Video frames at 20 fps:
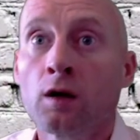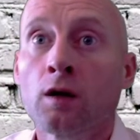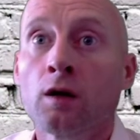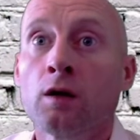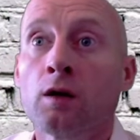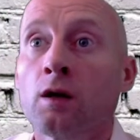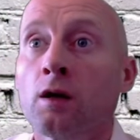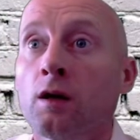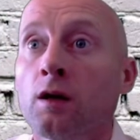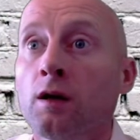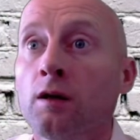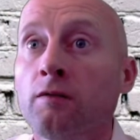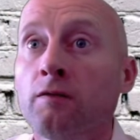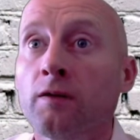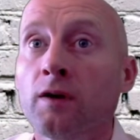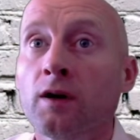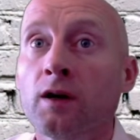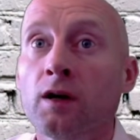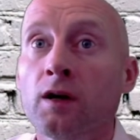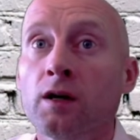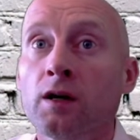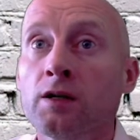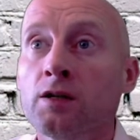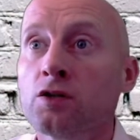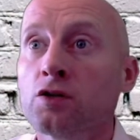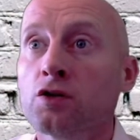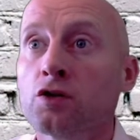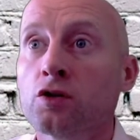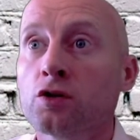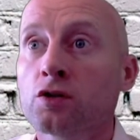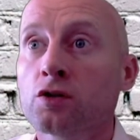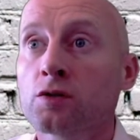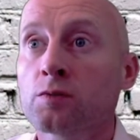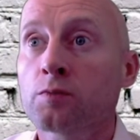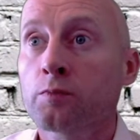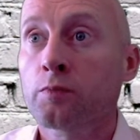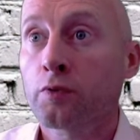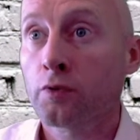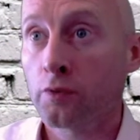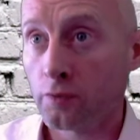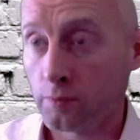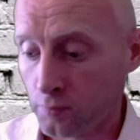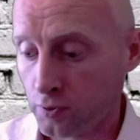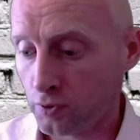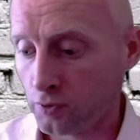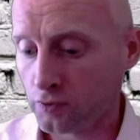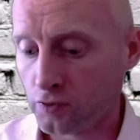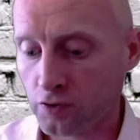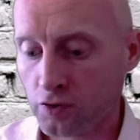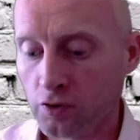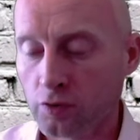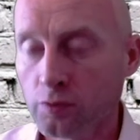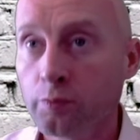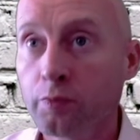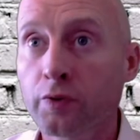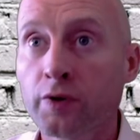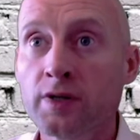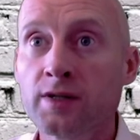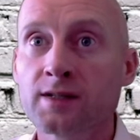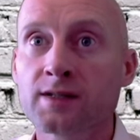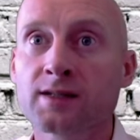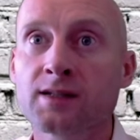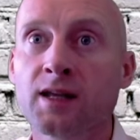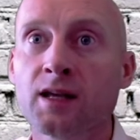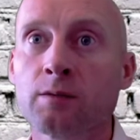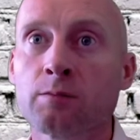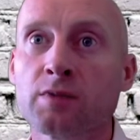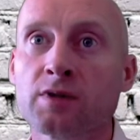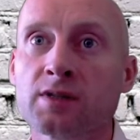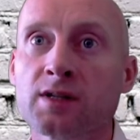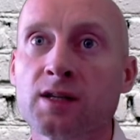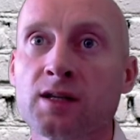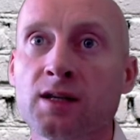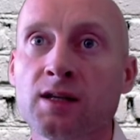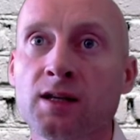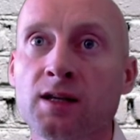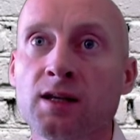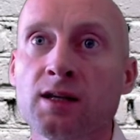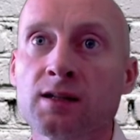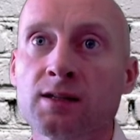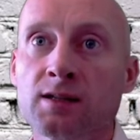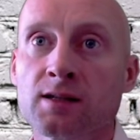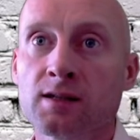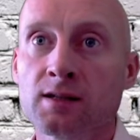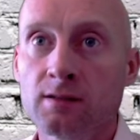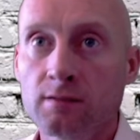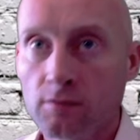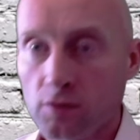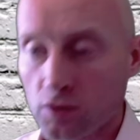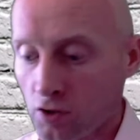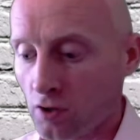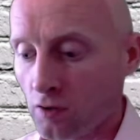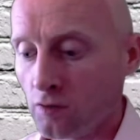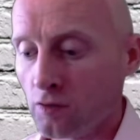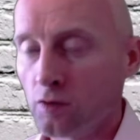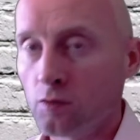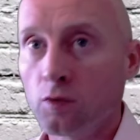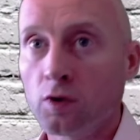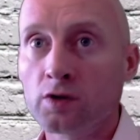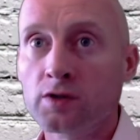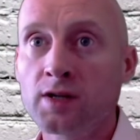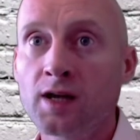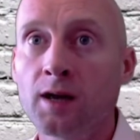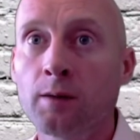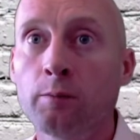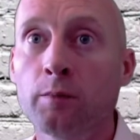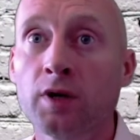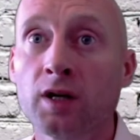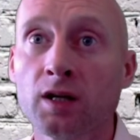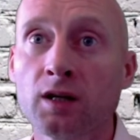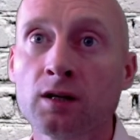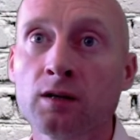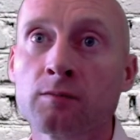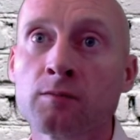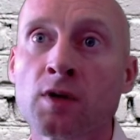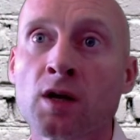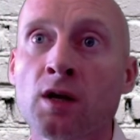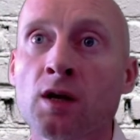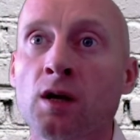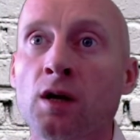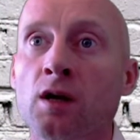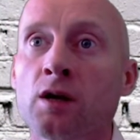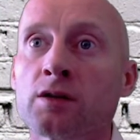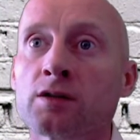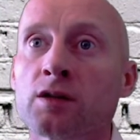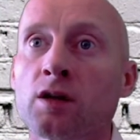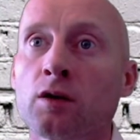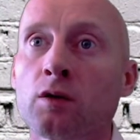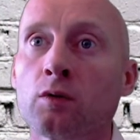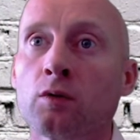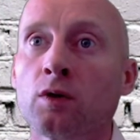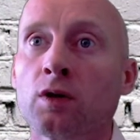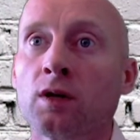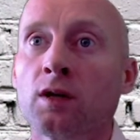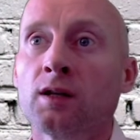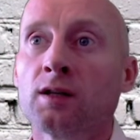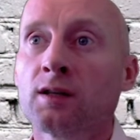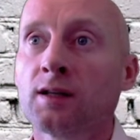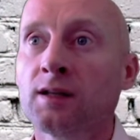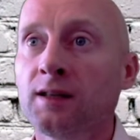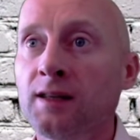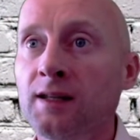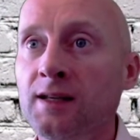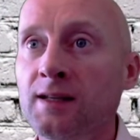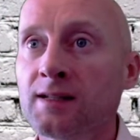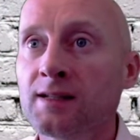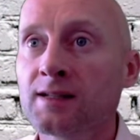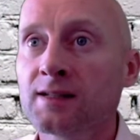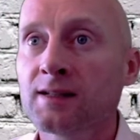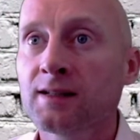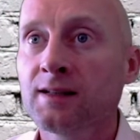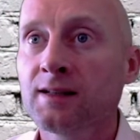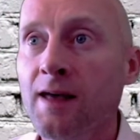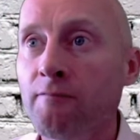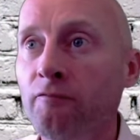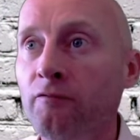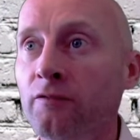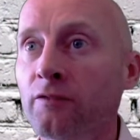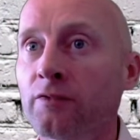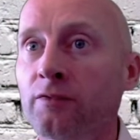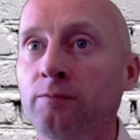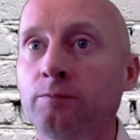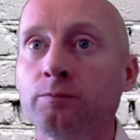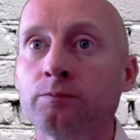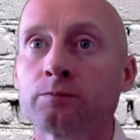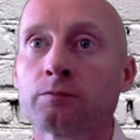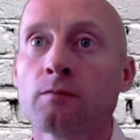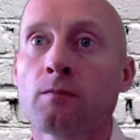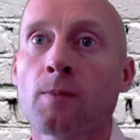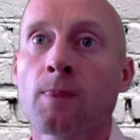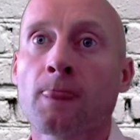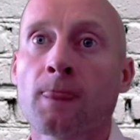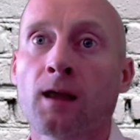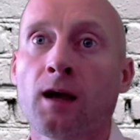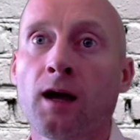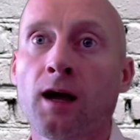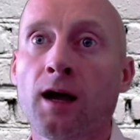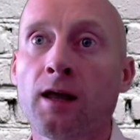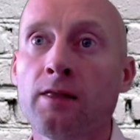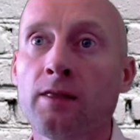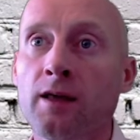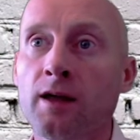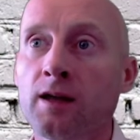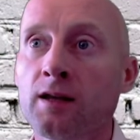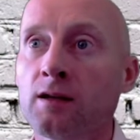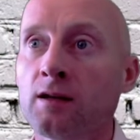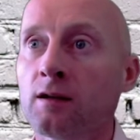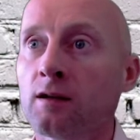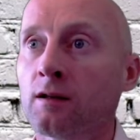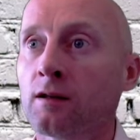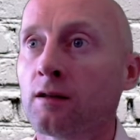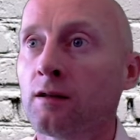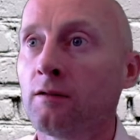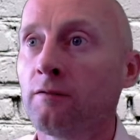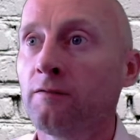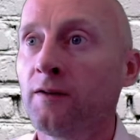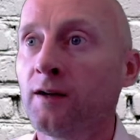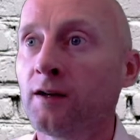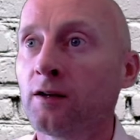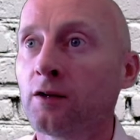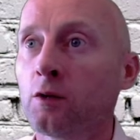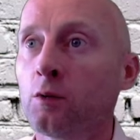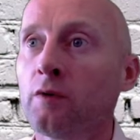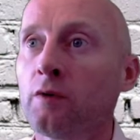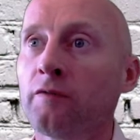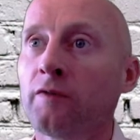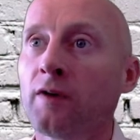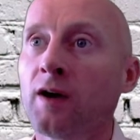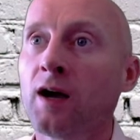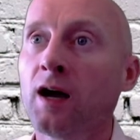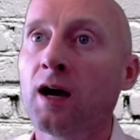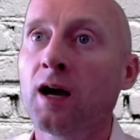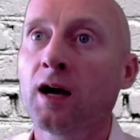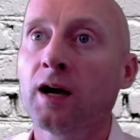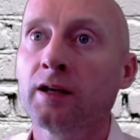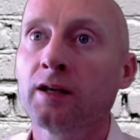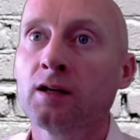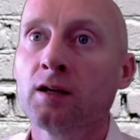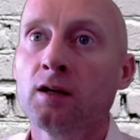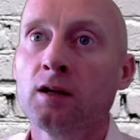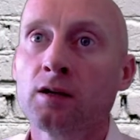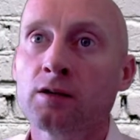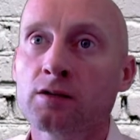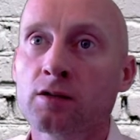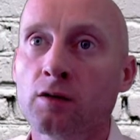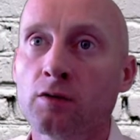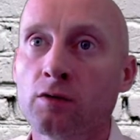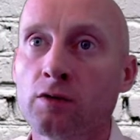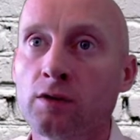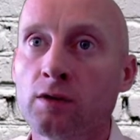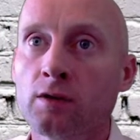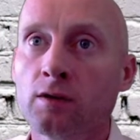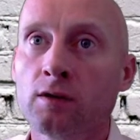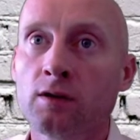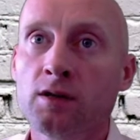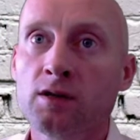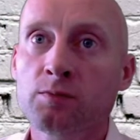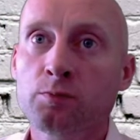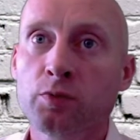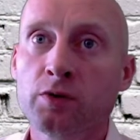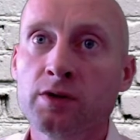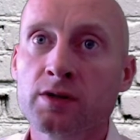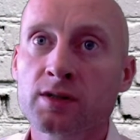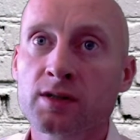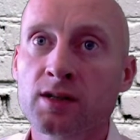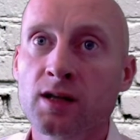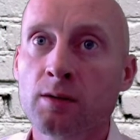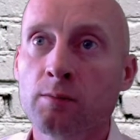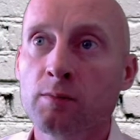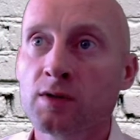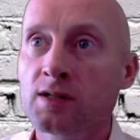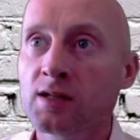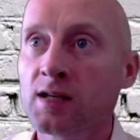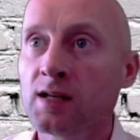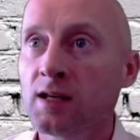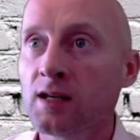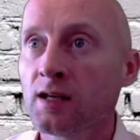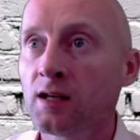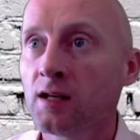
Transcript: if I just put two print statements in here to show you what's happening. So the list length and then the value of i. So th this print statement here